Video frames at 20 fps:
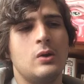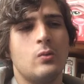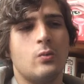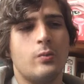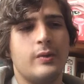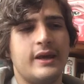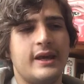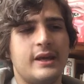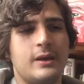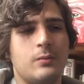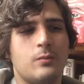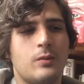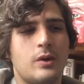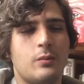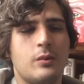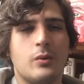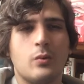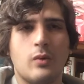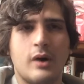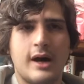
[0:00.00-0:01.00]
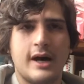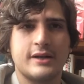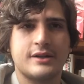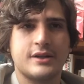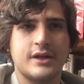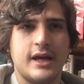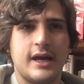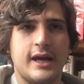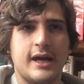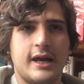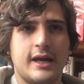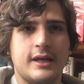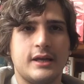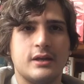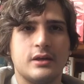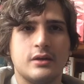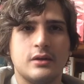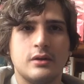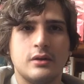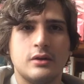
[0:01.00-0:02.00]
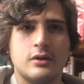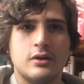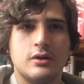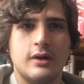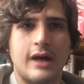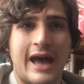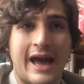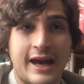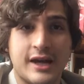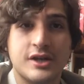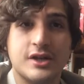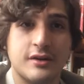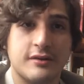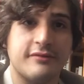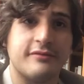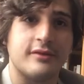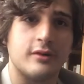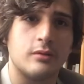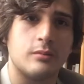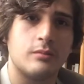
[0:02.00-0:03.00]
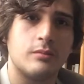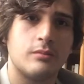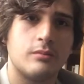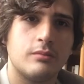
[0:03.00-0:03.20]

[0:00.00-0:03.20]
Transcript: We, when we watch a action film,